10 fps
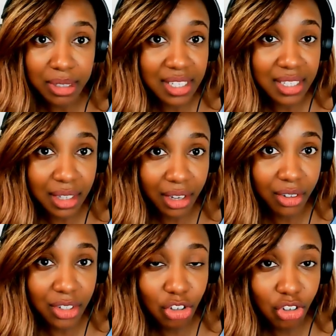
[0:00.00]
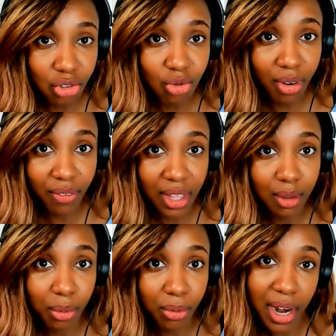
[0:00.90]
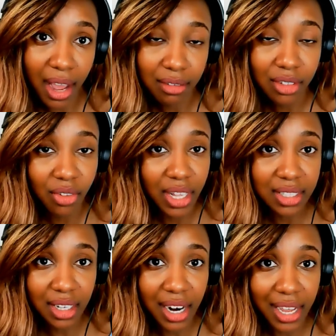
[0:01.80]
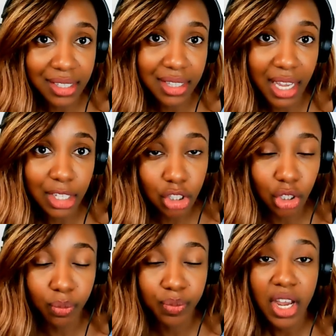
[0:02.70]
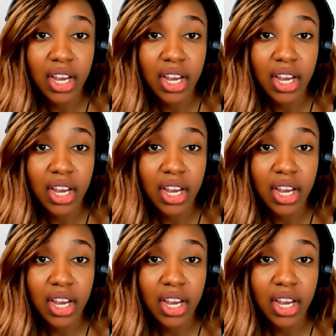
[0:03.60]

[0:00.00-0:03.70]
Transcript: since there's two available now. So that's a nice thing too.